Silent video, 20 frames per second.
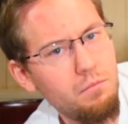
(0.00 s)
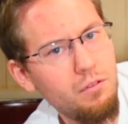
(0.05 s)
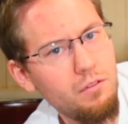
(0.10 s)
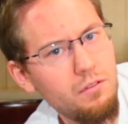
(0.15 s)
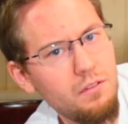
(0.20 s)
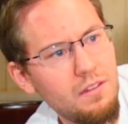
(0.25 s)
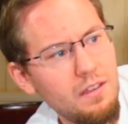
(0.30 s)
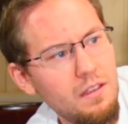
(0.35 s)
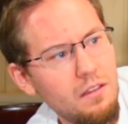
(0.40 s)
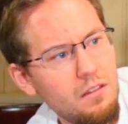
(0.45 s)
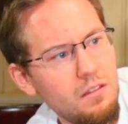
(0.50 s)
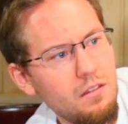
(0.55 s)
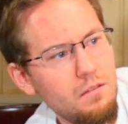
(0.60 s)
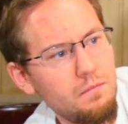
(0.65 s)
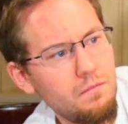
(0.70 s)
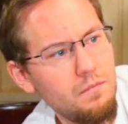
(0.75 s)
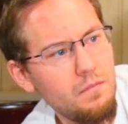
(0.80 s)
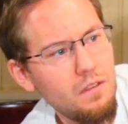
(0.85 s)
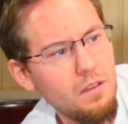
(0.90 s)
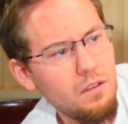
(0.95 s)
put
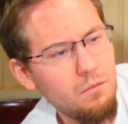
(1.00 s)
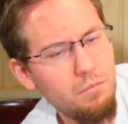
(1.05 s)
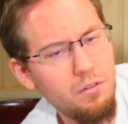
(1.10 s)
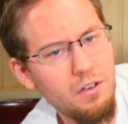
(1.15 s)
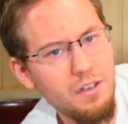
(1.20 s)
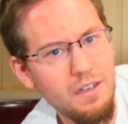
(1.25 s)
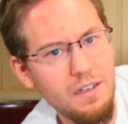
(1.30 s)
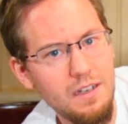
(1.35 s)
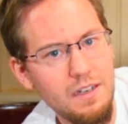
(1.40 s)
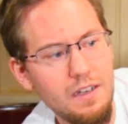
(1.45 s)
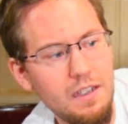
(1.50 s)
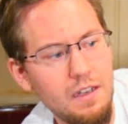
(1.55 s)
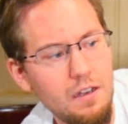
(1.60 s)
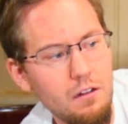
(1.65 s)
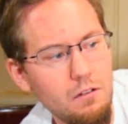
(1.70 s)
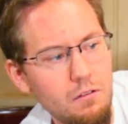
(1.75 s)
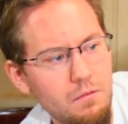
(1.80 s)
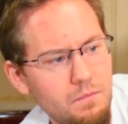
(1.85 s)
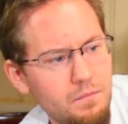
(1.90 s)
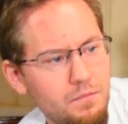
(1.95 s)
it in
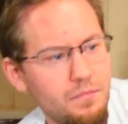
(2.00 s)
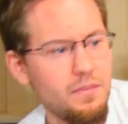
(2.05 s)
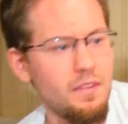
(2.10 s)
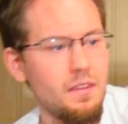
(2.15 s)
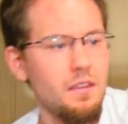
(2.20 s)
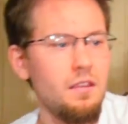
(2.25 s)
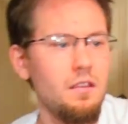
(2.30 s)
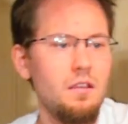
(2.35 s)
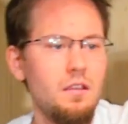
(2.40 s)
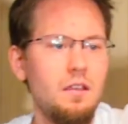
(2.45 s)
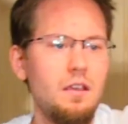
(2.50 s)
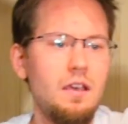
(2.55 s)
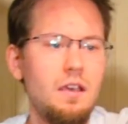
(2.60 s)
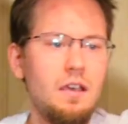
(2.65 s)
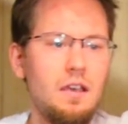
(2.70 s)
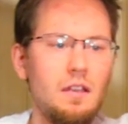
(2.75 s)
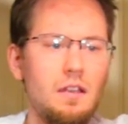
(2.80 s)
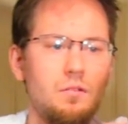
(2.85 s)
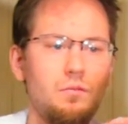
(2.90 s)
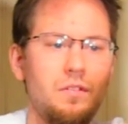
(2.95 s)
here.
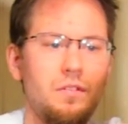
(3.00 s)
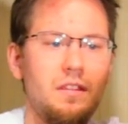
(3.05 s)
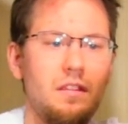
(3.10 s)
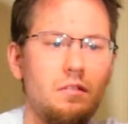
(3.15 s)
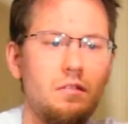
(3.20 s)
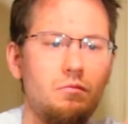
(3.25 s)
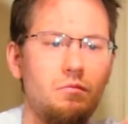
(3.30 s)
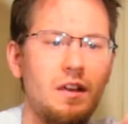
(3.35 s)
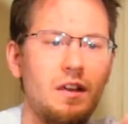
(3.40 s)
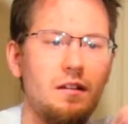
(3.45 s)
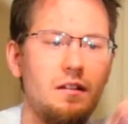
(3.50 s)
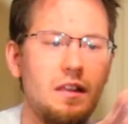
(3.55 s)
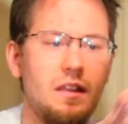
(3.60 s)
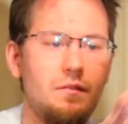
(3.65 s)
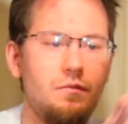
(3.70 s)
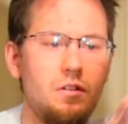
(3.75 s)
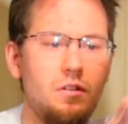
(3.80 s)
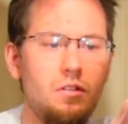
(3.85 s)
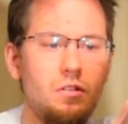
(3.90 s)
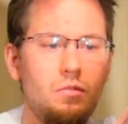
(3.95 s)
And with this red
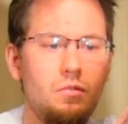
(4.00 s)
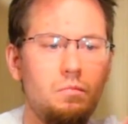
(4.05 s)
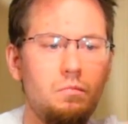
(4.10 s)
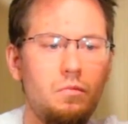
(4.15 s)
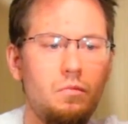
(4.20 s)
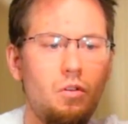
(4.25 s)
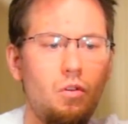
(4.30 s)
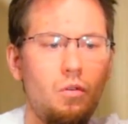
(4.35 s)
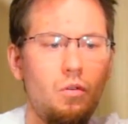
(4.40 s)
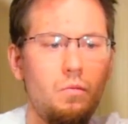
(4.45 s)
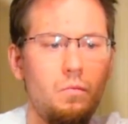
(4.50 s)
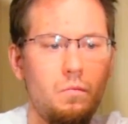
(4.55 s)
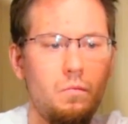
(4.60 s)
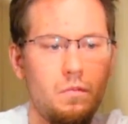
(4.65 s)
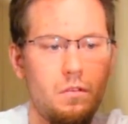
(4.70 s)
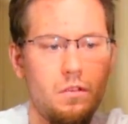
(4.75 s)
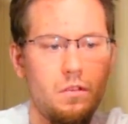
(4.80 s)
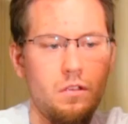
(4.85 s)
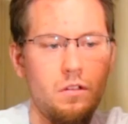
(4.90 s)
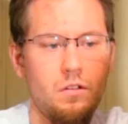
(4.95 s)
lever, you
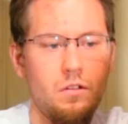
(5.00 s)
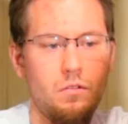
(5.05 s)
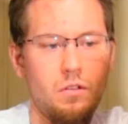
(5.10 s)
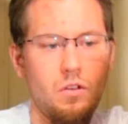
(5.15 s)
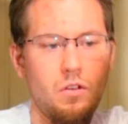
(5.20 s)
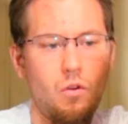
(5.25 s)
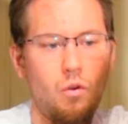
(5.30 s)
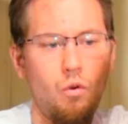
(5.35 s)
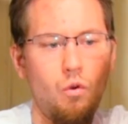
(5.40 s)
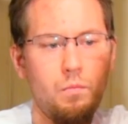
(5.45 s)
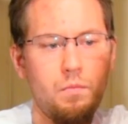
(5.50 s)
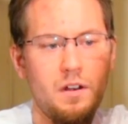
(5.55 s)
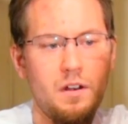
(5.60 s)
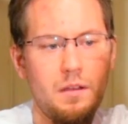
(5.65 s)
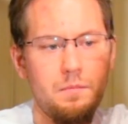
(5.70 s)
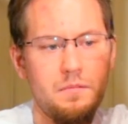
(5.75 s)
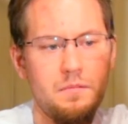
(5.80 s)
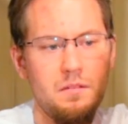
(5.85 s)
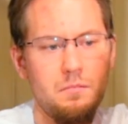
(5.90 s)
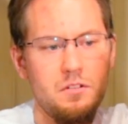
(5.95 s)
open
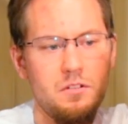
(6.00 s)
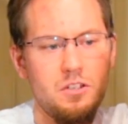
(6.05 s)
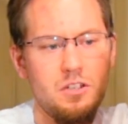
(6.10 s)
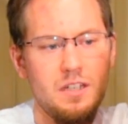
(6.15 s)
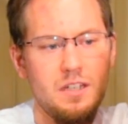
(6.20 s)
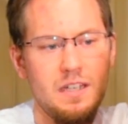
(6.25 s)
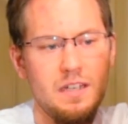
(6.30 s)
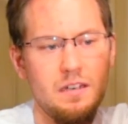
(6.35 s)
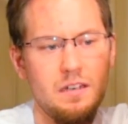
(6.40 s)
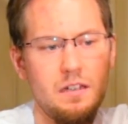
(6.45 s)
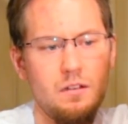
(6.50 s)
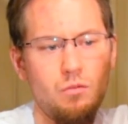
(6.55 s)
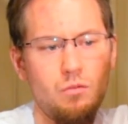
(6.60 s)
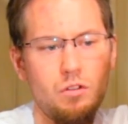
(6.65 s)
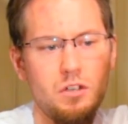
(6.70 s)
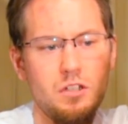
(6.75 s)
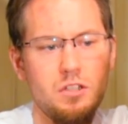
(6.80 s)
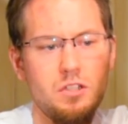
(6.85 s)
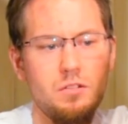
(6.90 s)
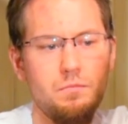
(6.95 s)
up the machine in
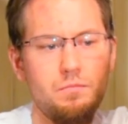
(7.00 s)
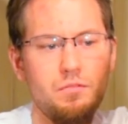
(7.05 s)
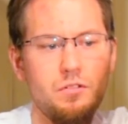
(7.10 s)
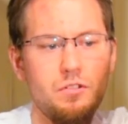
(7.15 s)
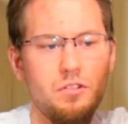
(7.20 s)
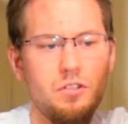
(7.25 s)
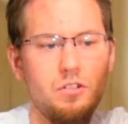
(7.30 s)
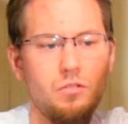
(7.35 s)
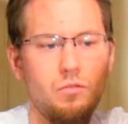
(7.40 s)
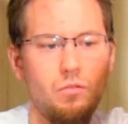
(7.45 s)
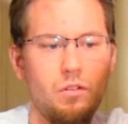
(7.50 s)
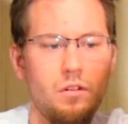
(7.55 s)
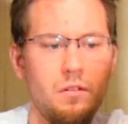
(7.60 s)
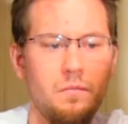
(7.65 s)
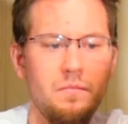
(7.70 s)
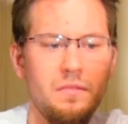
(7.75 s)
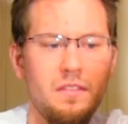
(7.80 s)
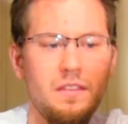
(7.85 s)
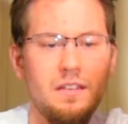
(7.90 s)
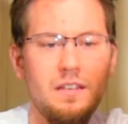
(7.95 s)
order to put your
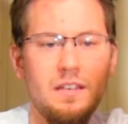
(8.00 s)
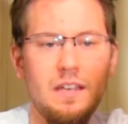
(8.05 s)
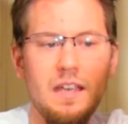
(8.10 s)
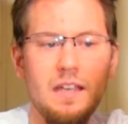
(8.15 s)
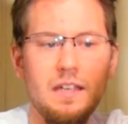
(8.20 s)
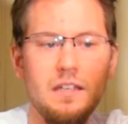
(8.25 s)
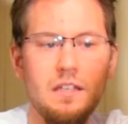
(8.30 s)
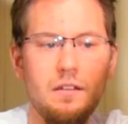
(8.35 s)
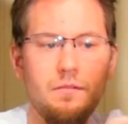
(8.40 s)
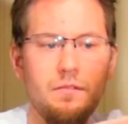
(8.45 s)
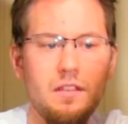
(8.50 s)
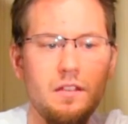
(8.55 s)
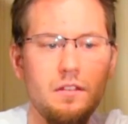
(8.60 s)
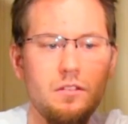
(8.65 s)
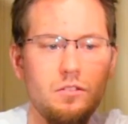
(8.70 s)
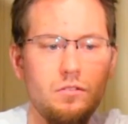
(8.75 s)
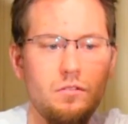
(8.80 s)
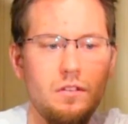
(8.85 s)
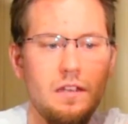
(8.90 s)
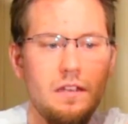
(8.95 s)
negatives
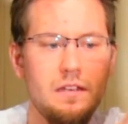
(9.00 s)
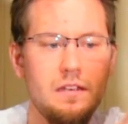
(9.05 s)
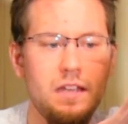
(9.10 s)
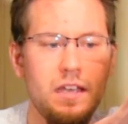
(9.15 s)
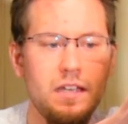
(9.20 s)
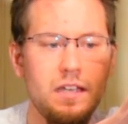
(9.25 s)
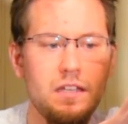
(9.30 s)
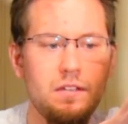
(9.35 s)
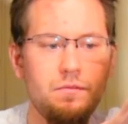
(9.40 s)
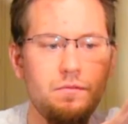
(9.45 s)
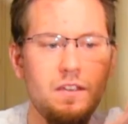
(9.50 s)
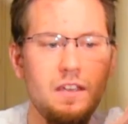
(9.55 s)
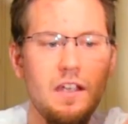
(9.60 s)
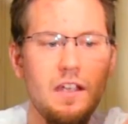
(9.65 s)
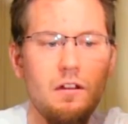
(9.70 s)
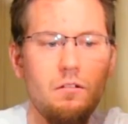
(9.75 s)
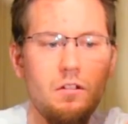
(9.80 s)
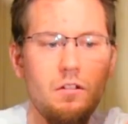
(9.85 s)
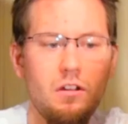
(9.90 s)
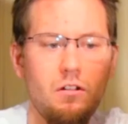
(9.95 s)
into a negative
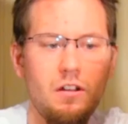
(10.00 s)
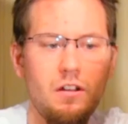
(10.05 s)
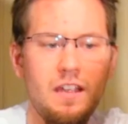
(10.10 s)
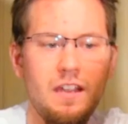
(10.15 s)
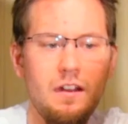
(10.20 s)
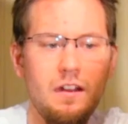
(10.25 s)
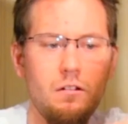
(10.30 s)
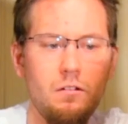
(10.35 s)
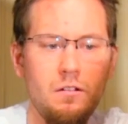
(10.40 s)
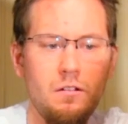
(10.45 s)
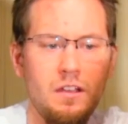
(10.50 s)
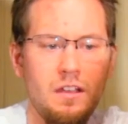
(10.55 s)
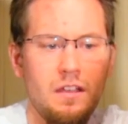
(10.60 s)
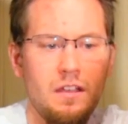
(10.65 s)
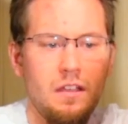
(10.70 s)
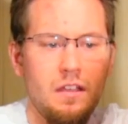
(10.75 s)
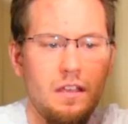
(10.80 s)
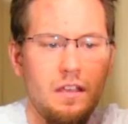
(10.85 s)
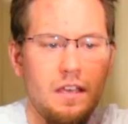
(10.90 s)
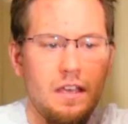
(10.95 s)
carrier here,
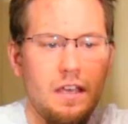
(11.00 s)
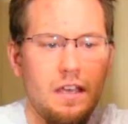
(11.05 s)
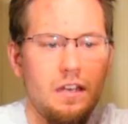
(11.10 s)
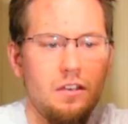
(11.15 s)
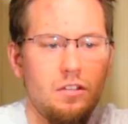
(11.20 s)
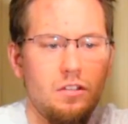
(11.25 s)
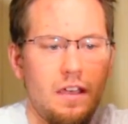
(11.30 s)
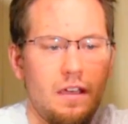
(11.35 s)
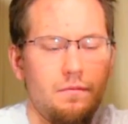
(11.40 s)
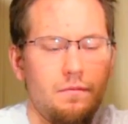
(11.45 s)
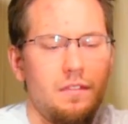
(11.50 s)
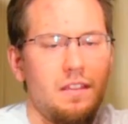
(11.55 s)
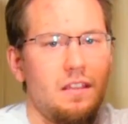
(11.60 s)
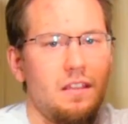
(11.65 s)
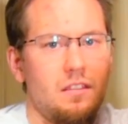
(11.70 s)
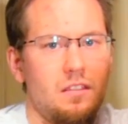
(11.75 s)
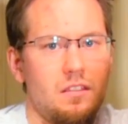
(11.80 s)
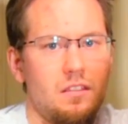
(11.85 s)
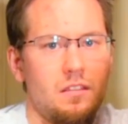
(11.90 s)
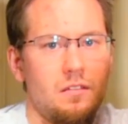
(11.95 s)
and you have
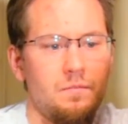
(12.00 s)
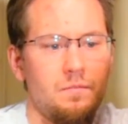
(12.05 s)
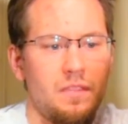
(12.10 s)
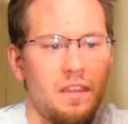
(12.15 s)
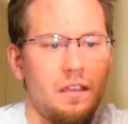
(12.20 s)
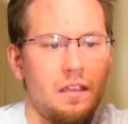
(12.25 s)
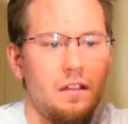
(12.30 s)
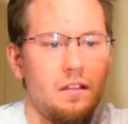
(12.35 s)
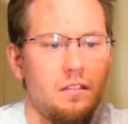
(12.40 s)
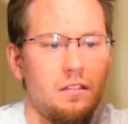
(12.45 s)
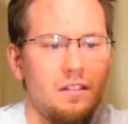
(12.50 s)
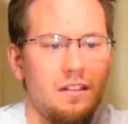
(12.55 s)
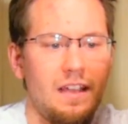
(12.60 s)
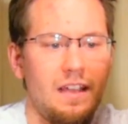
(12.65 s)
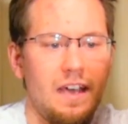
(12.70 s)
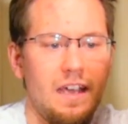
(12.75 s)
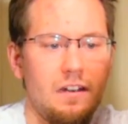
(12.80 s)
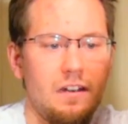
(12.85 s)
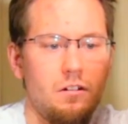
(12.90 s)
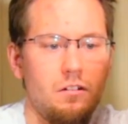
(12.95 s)
these
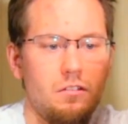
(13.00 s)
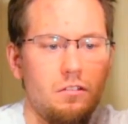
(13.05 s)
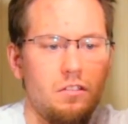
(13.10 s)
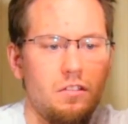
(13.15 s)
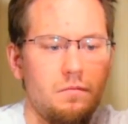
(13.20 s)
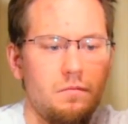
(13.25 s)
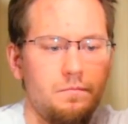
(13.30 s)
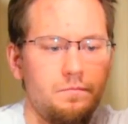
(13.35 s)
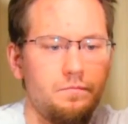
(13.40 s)
sliders